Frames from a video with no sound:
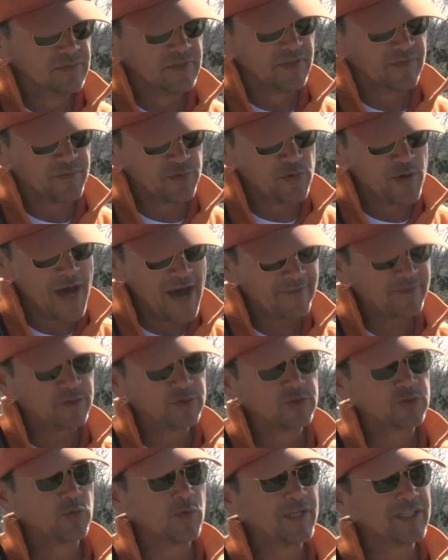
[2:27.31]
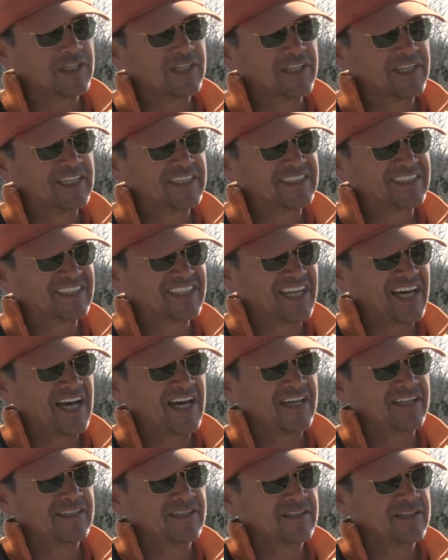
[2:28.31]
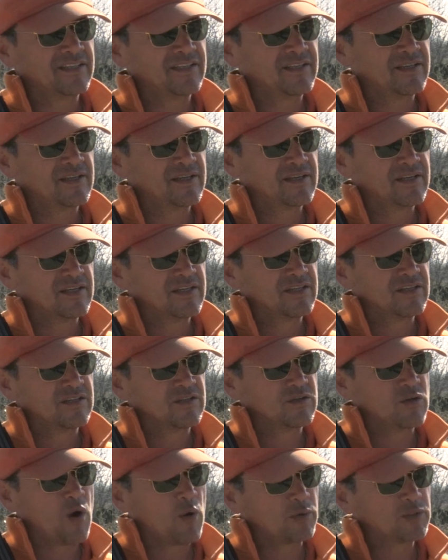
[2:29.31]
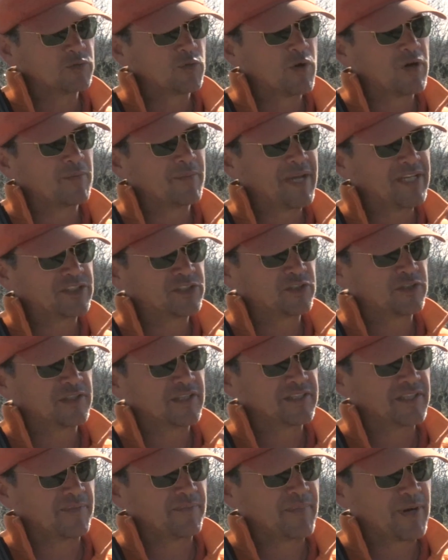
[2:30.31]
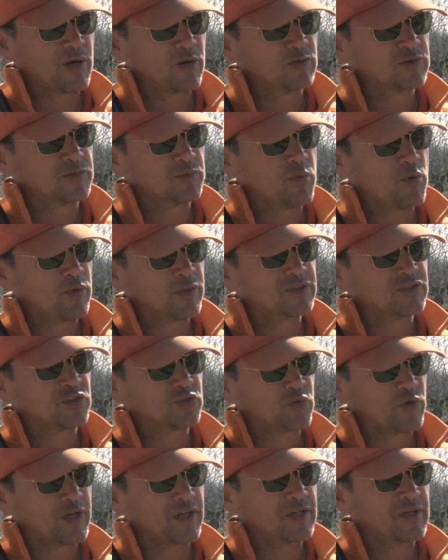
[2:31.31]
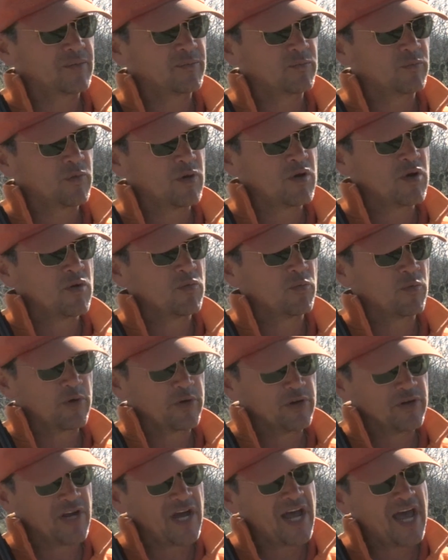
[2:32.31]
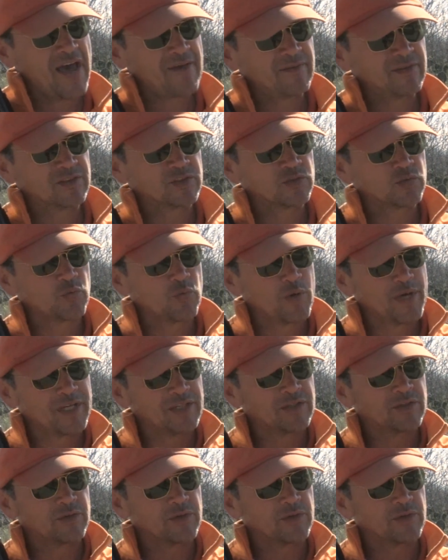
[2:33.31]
If you have to swing to the inside, you always want to make sure that the barrel is pointing straight up, where you're not having to swing